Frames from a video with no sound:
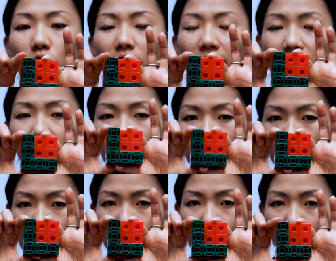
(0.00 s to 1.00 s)
look at
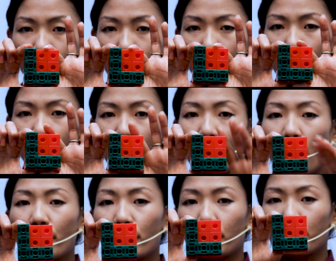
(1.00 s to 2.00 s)
this structure
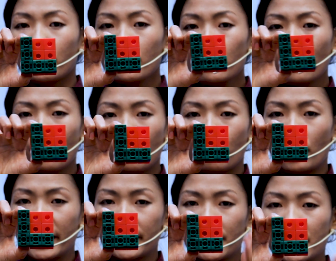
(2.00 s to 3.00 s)
from the
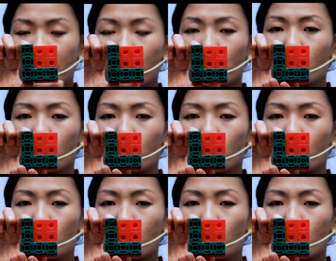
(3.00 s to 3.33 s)
right.